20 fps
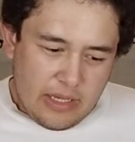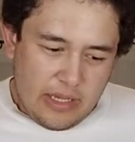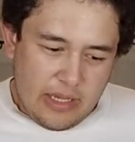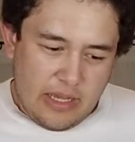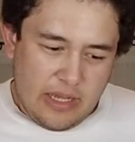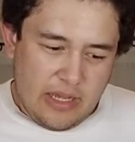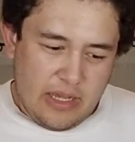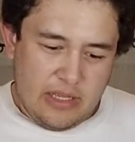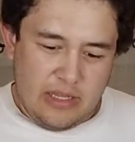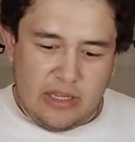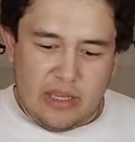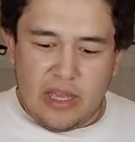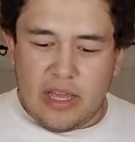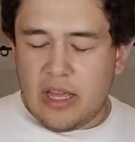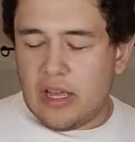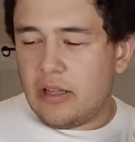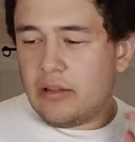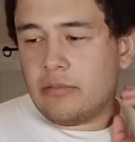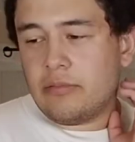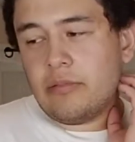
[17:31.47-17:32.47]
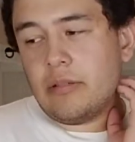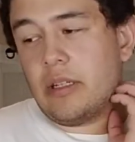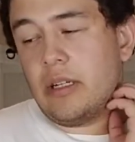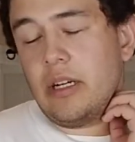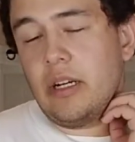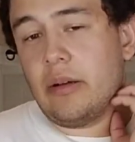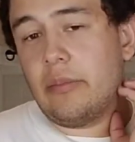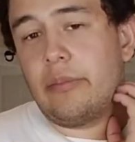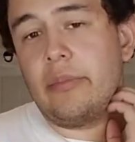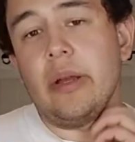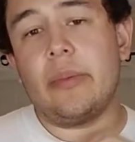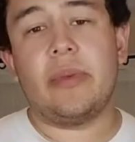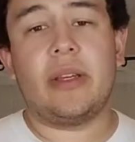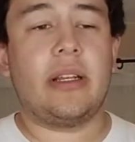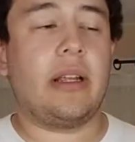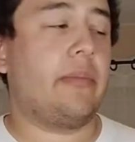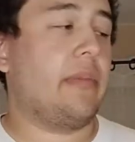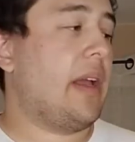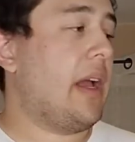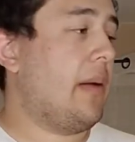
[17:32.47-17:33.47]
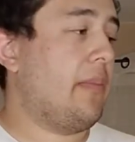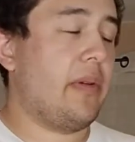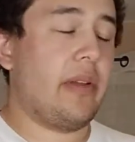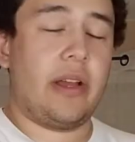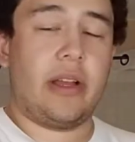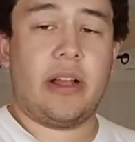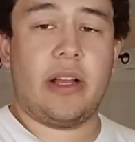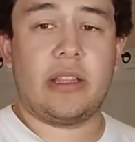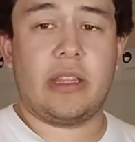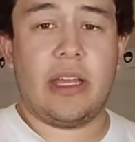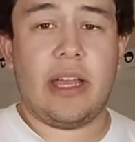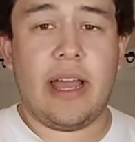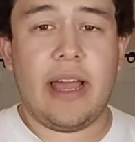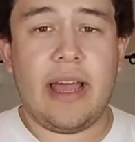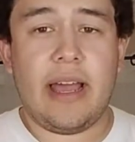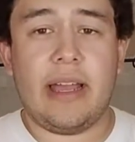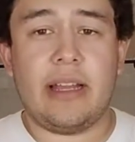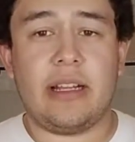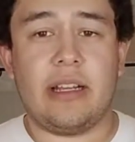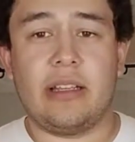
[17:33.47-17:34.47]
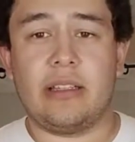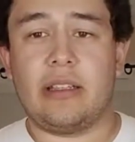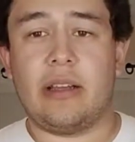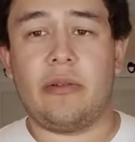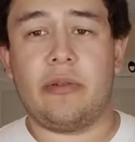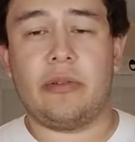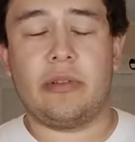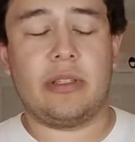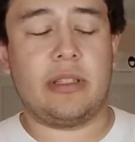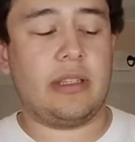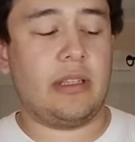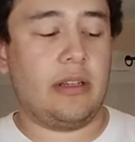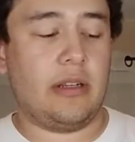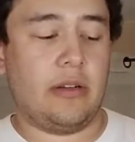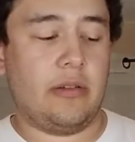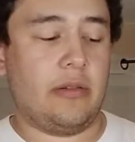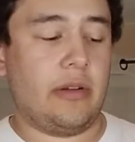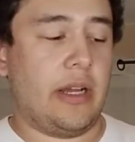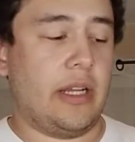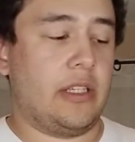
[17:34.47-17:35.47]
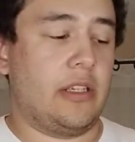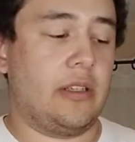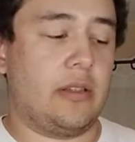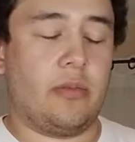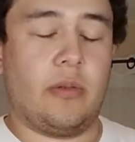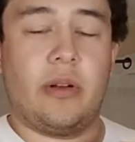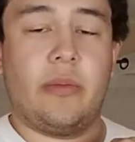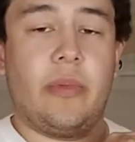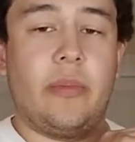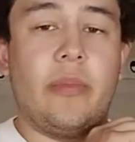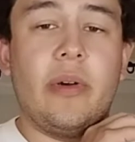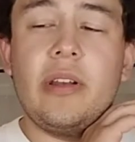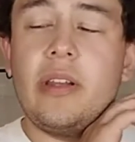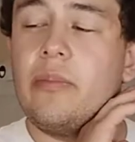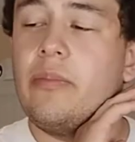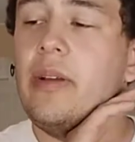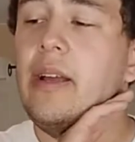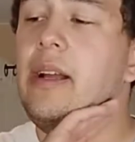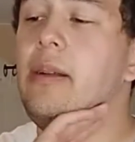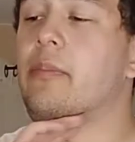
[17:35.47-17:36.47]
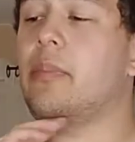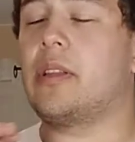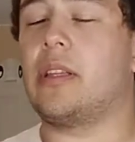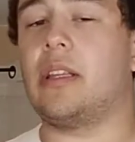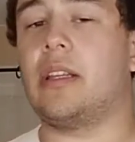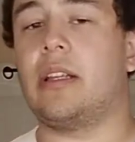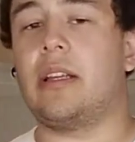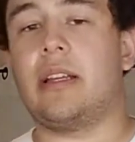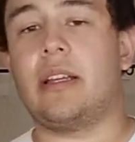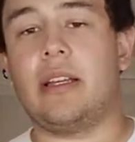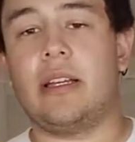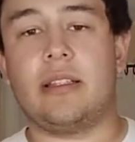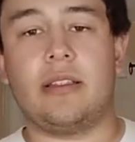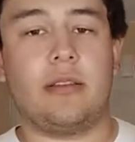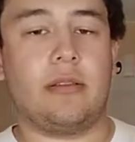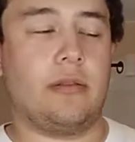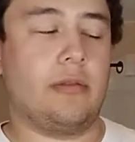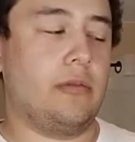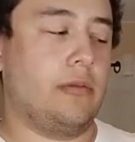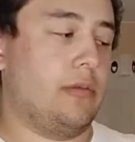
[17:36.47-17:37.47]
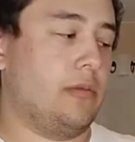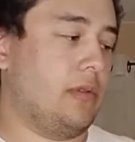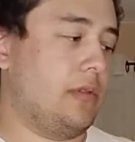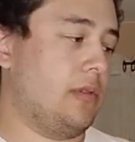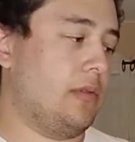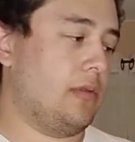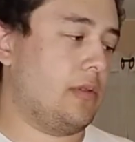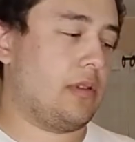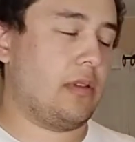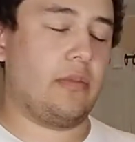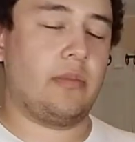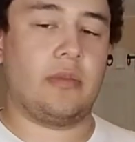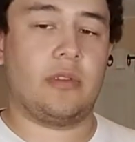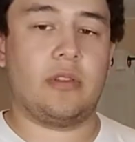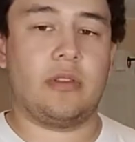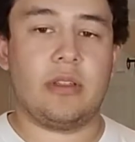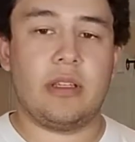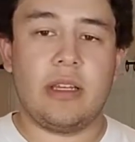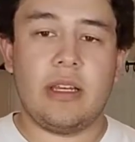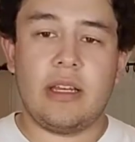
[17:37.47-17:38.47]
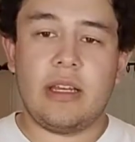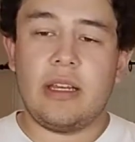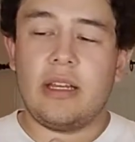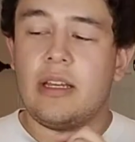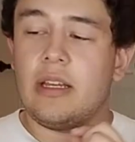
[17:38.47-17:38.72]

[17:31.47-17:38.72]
And yeah, I mean, I'm happy I got the hat because I was, you know, I just wanted the money back, but then I had to do some